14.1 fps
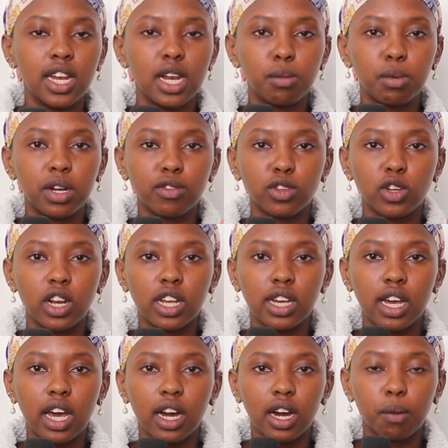Nilipenda venye
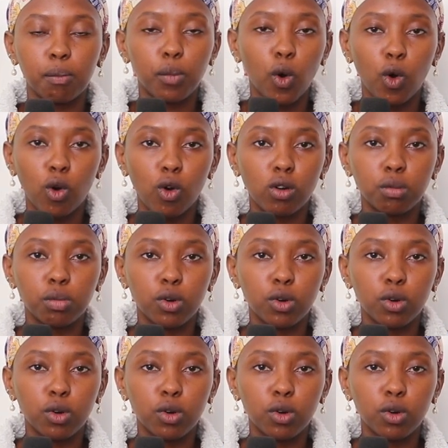alieka Pogo.